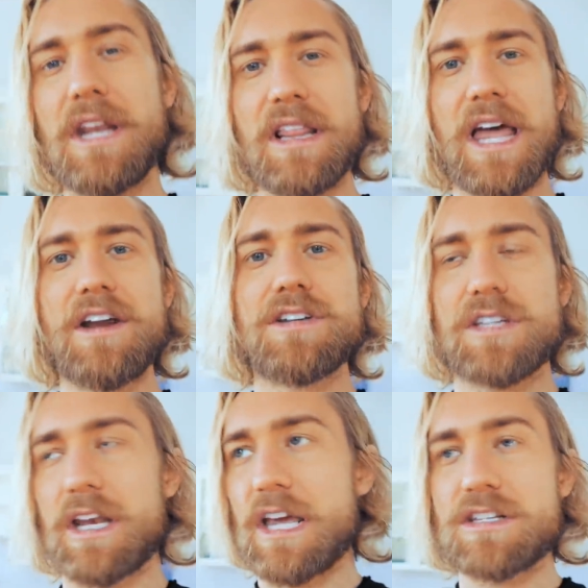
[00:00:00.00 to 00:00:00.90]
many
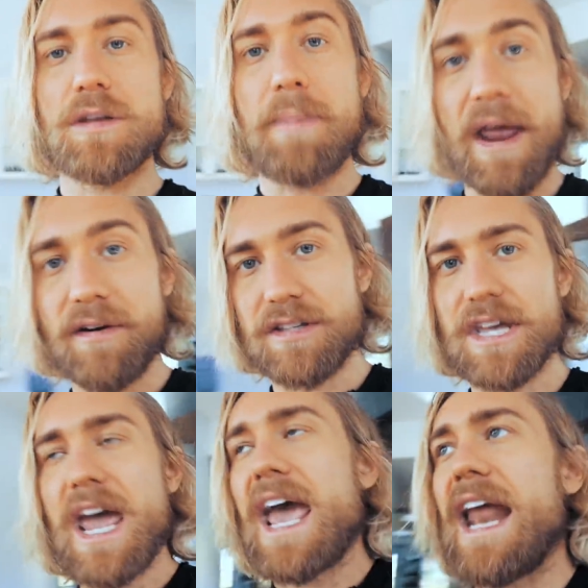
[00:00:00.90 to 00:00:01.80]
layers connected to
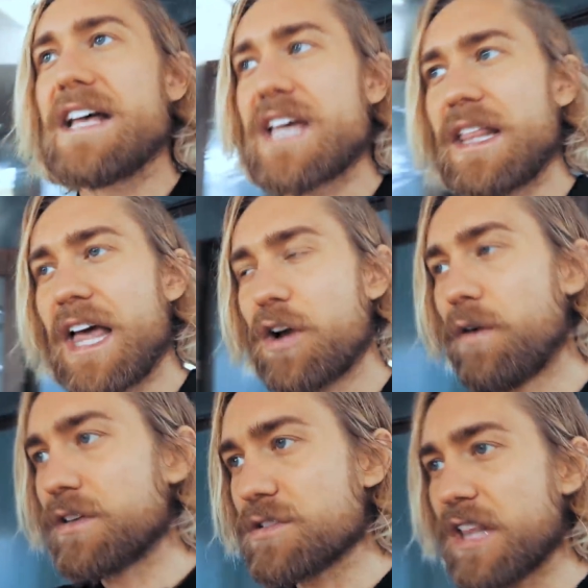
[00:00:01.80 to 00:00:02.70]
parents. And as I let
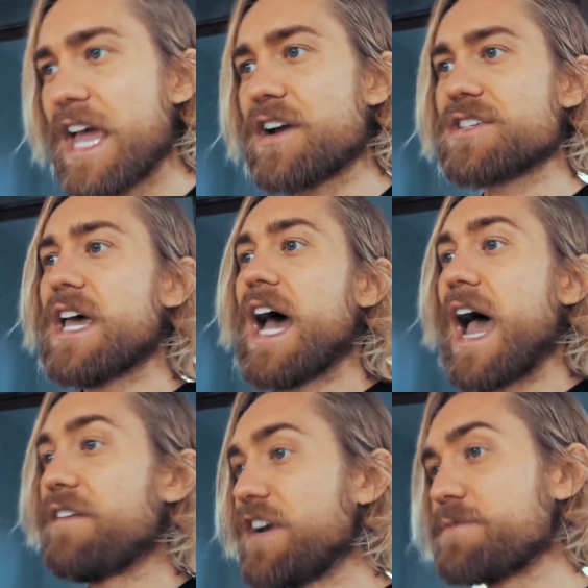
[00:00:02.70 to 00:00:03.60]
go of those layers,
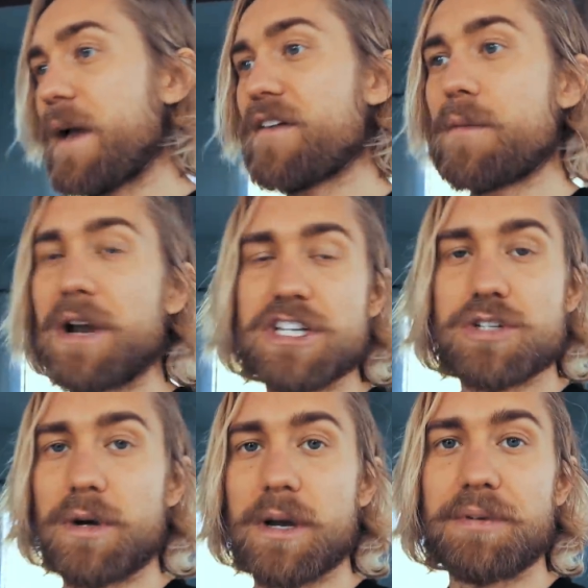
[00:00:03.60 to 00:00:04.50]
I raise my
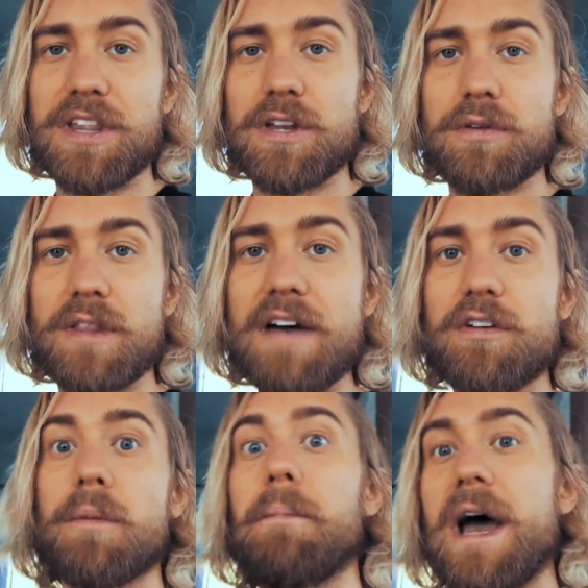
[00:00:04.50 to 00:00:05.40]
vibration to a completely new
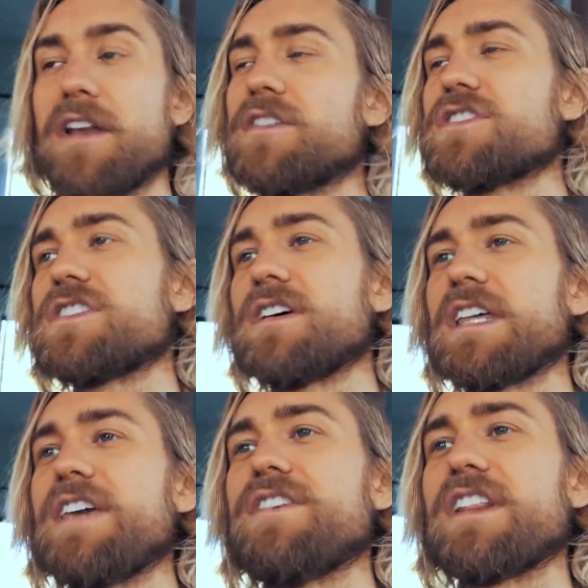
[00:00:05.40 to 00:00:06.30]
level, but there's
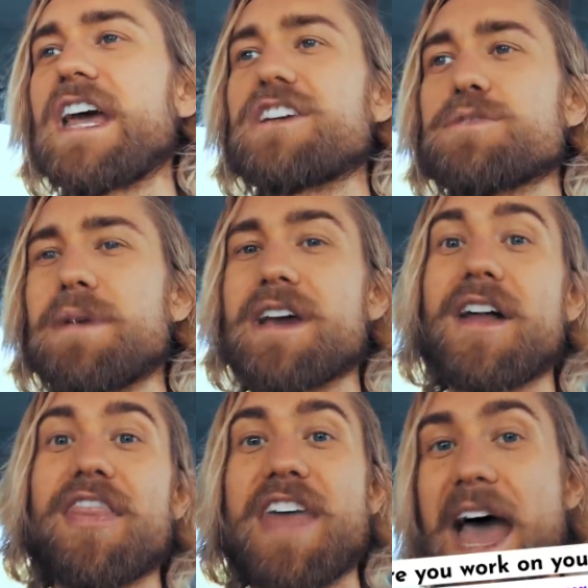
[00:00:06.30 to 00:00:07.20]
still even layers
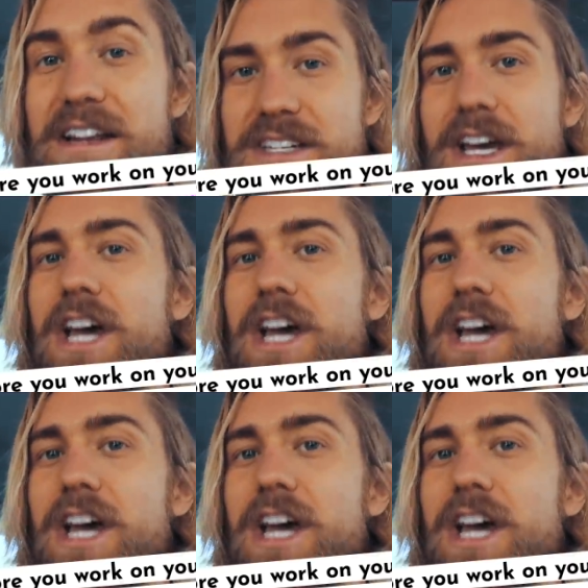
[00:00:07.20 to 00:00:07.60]
beyond that.